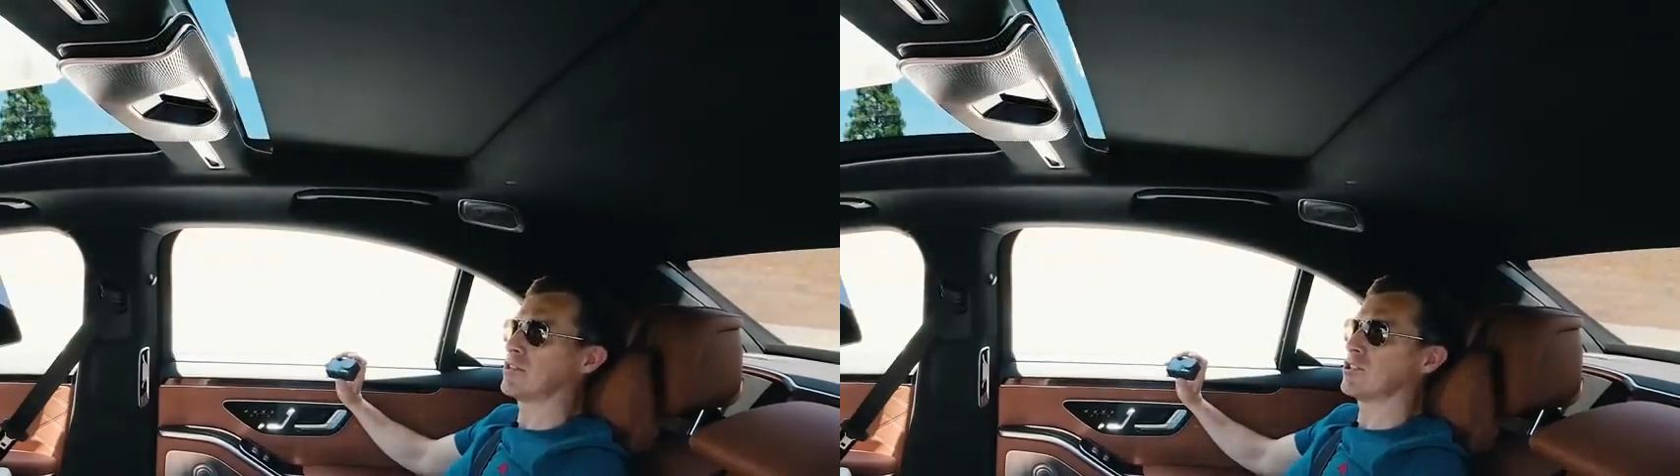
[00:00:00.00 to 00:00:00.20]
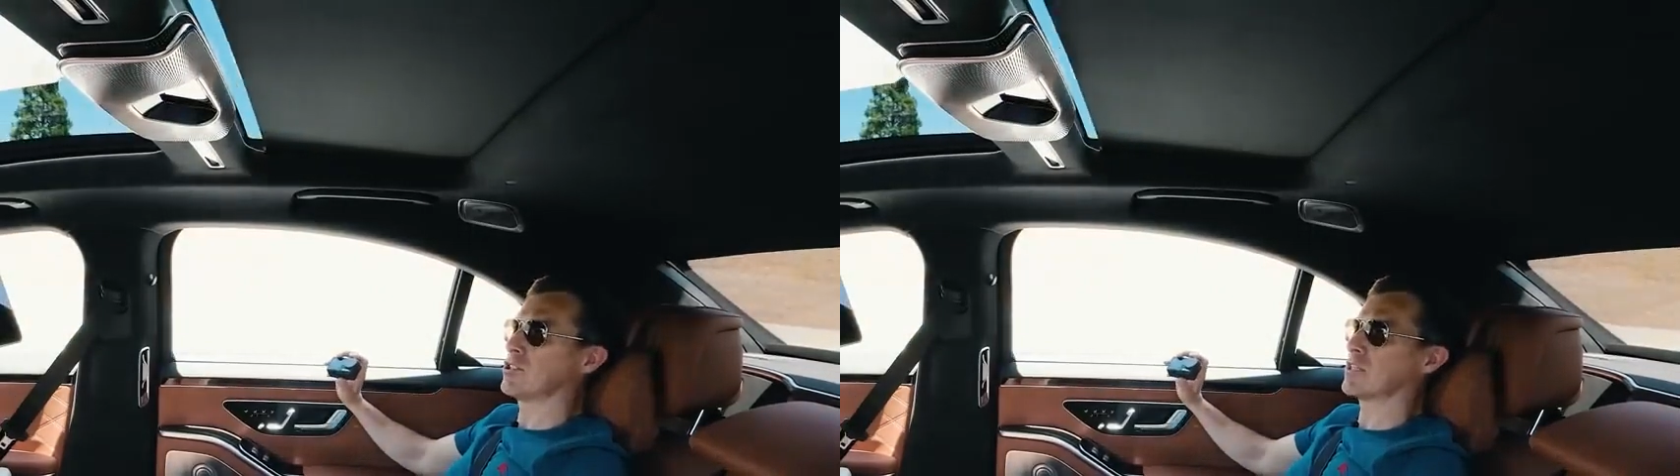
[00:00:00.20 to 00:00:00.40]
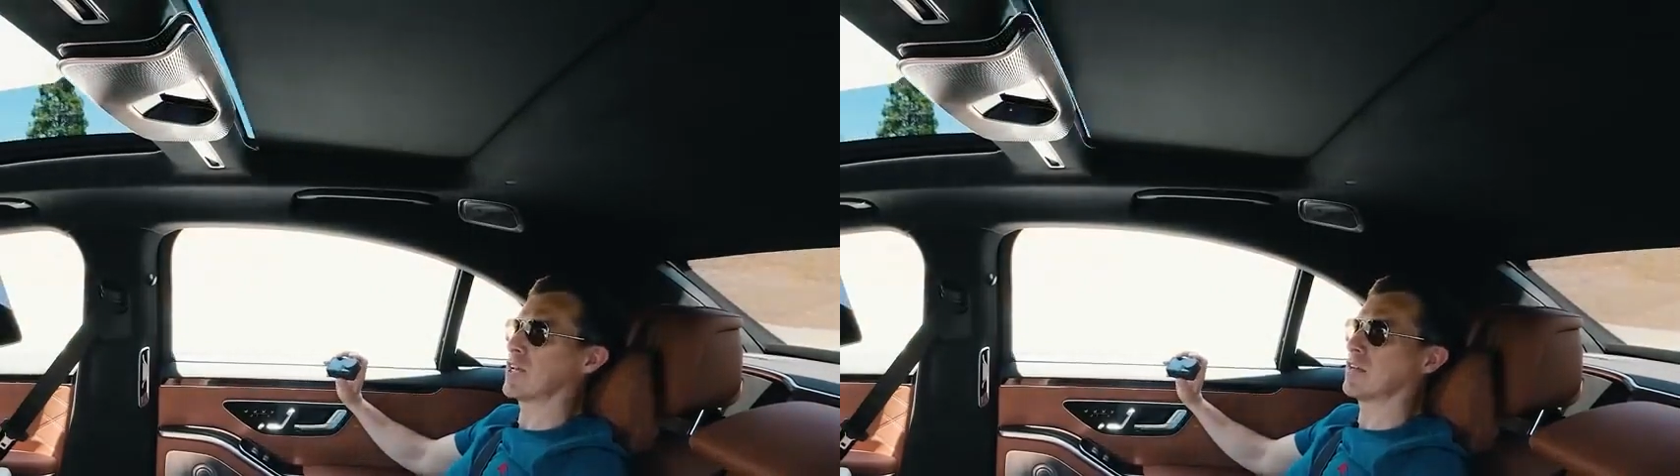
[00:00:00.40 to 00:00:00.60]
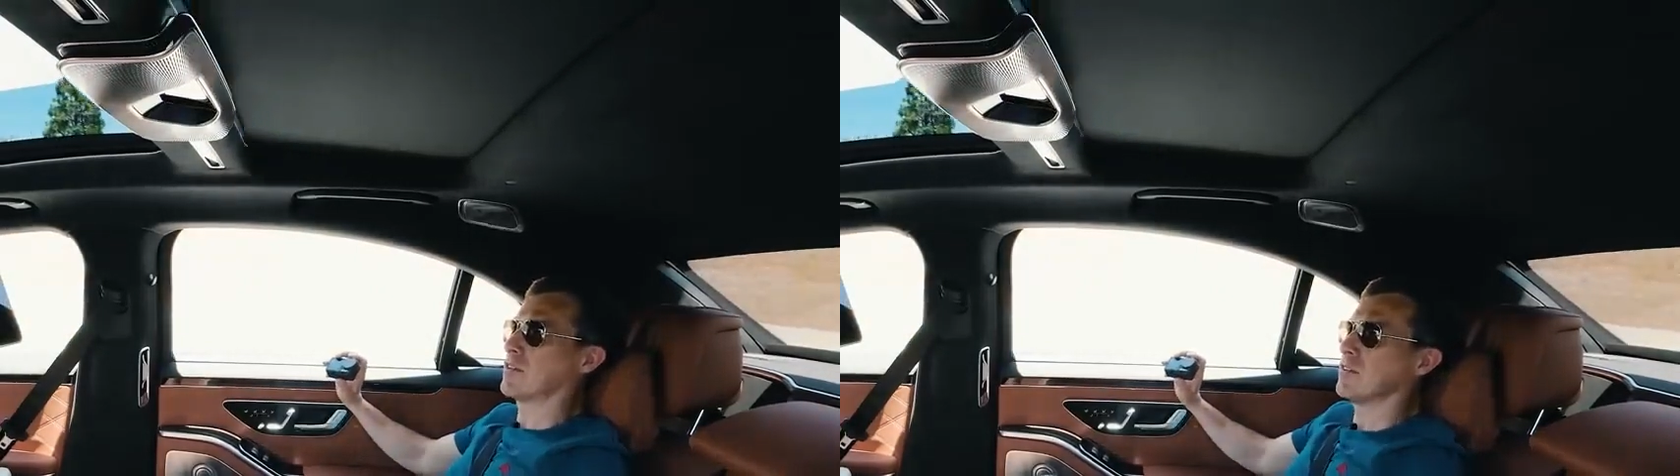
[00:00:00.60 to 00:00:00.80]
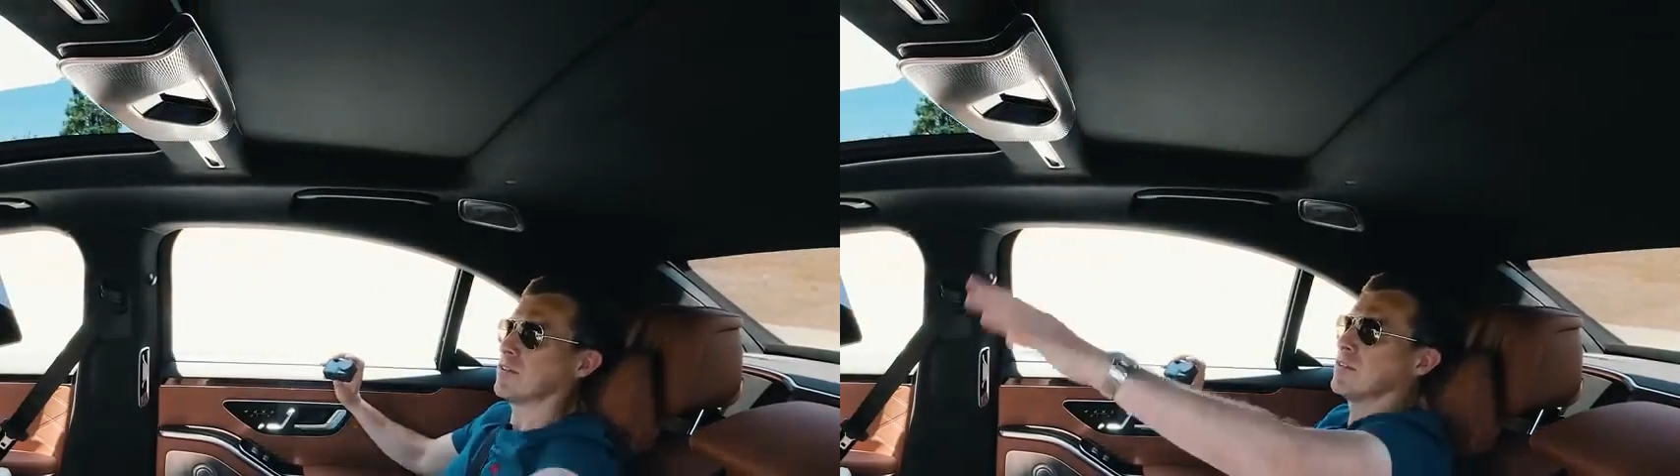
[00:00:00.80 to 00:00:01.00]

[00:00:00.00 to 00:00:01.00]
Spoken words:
just shut again.